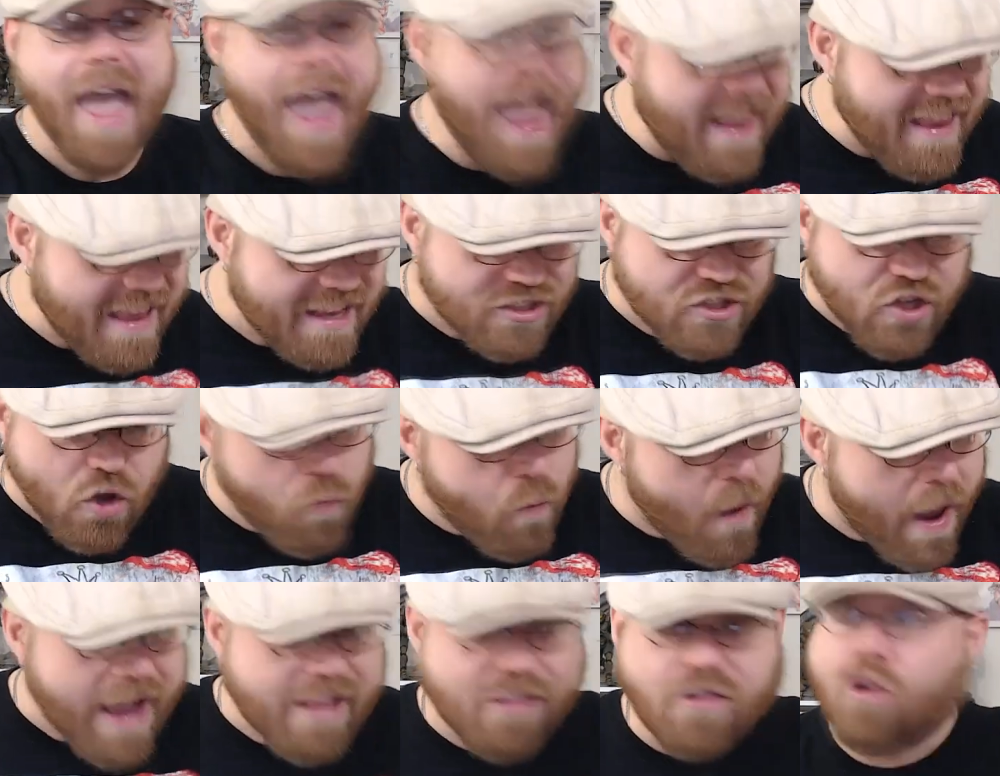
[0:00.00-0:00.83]
And this
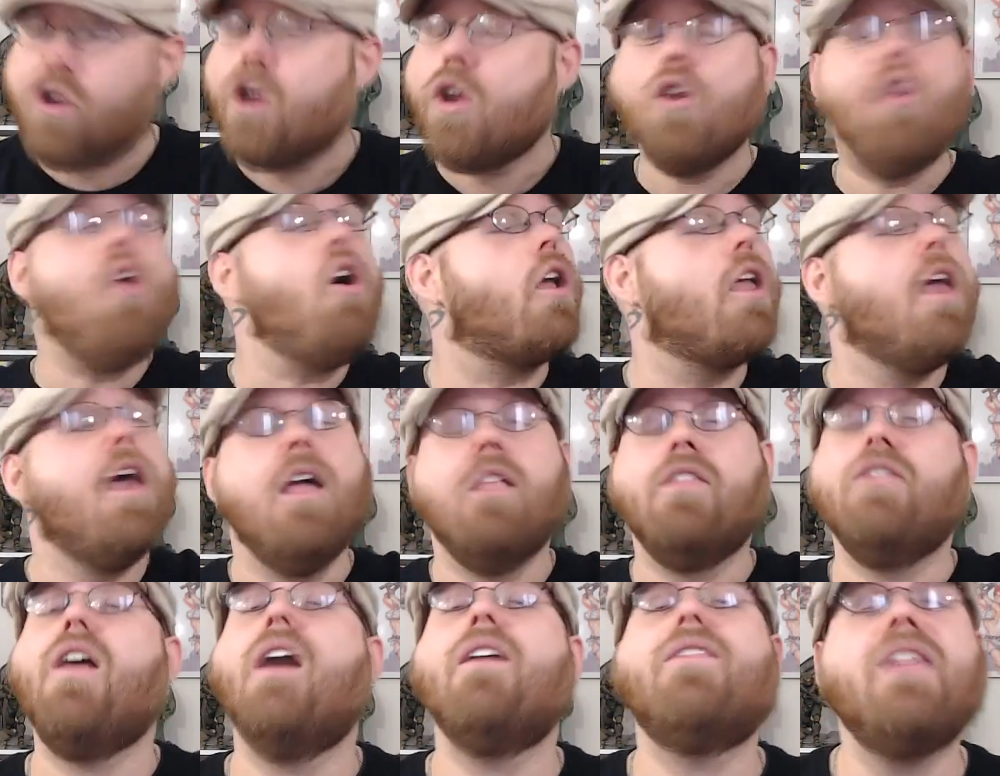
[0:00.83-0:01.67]
director, look,
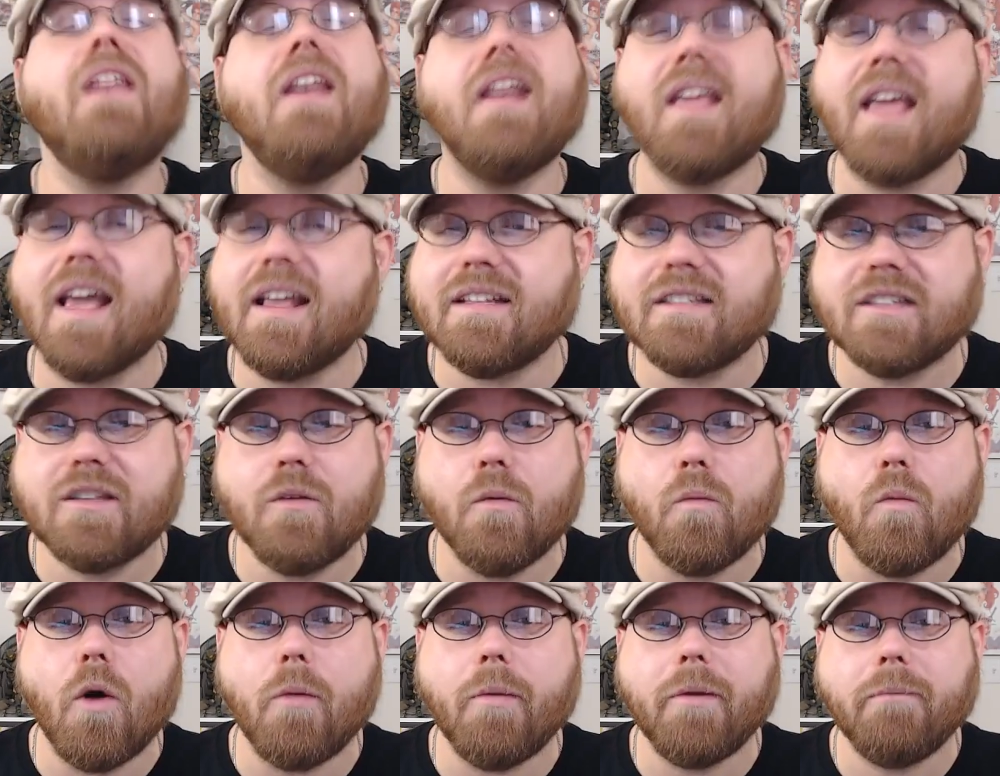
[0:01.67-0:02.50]
nothing against the
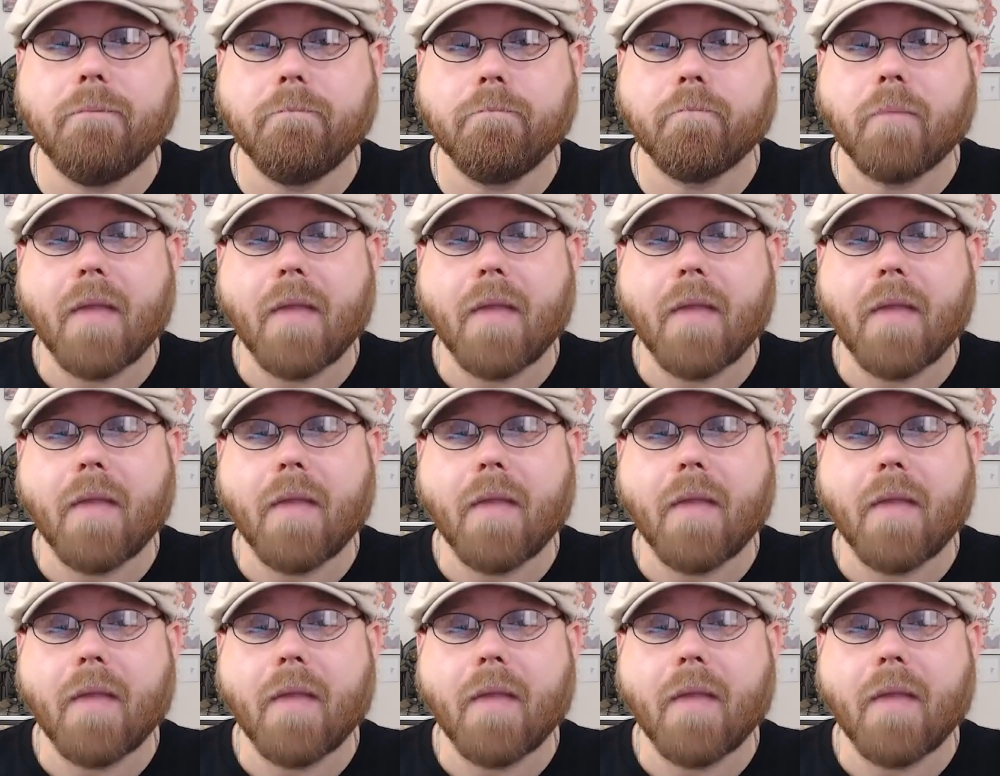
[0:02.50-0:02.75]
woman.